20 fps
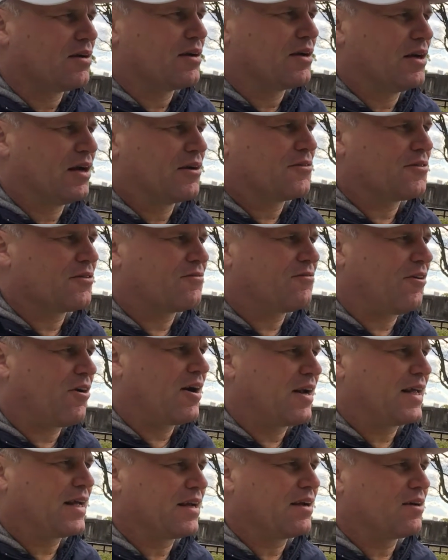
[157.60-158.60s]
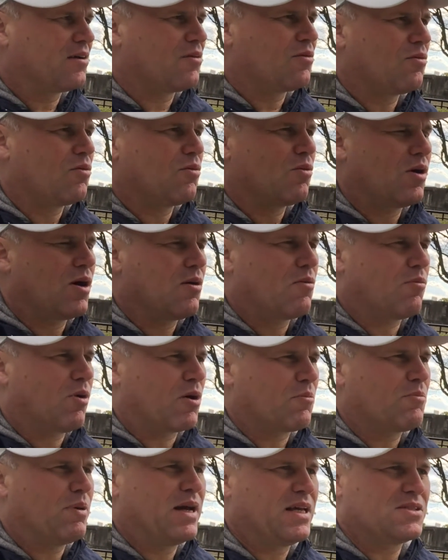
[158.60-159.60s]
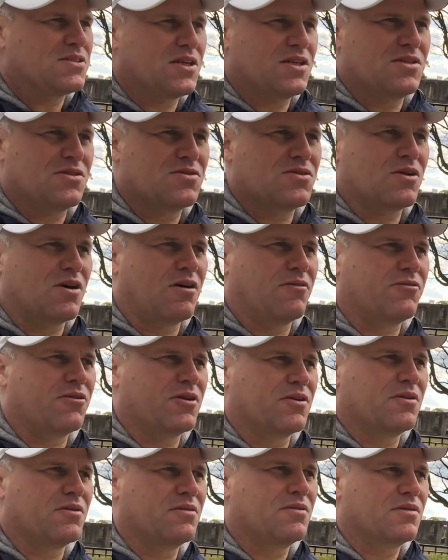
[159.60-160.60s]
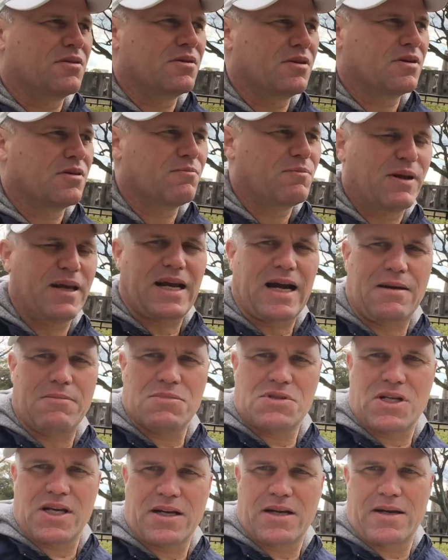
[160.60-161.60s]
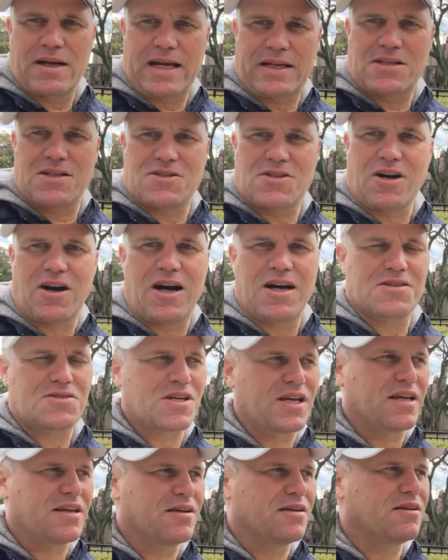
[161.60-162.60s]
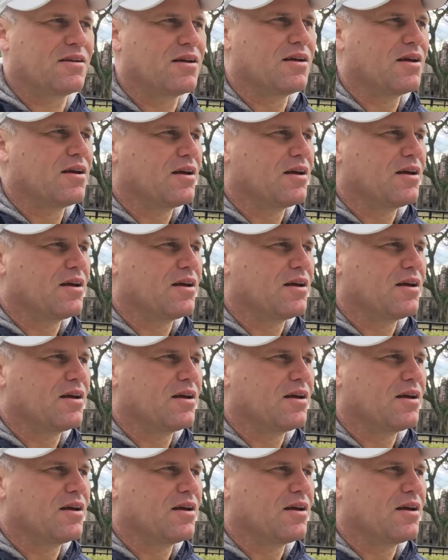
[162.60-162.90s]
you know, defining what peace is often becomes an exercise in